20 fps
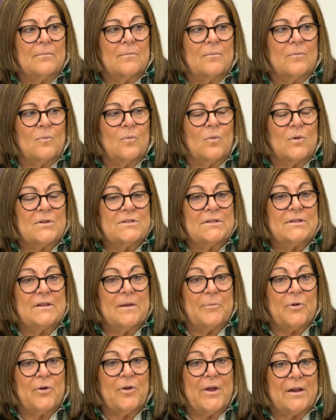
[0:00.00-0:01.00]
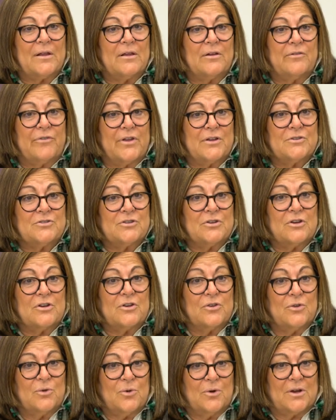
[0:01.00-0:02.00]
was the Democratic Convention in
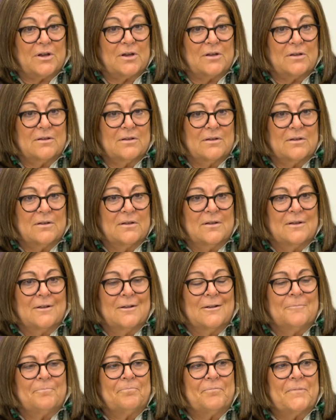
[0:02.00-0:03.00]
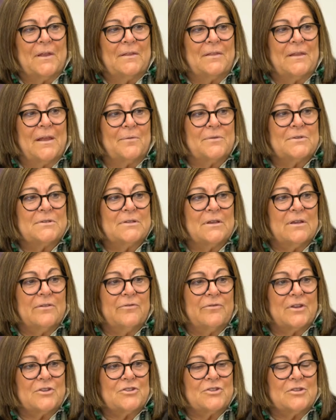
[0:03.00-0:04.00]
New York. And that was the
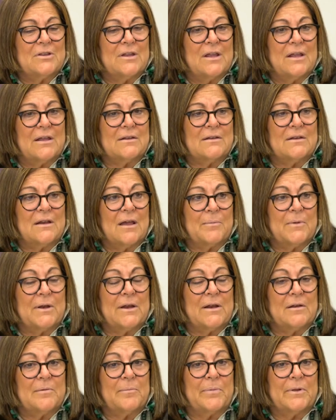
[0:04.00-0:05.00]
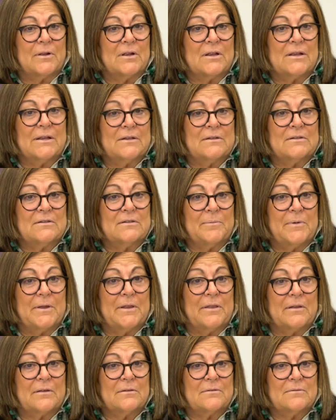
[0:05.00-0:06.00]
convention that nominated Bill Clinton to be
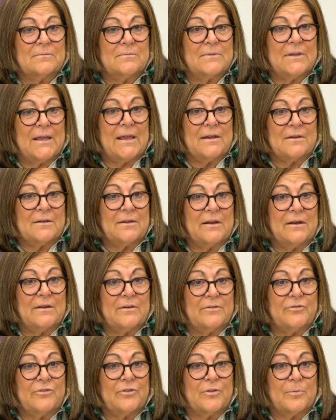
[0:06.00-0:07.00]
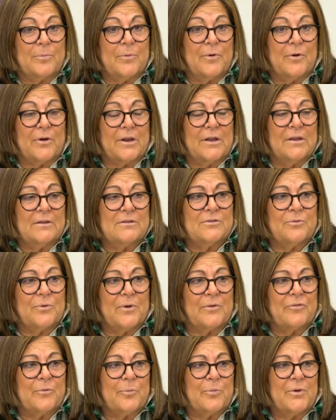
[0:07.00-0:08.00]
the candidate for the party to
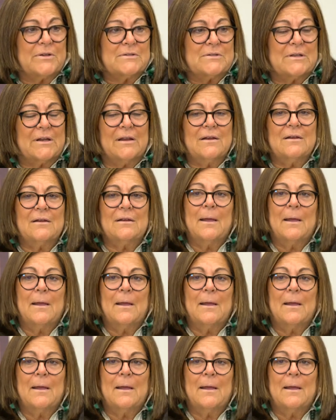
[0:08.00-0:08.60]
run for president.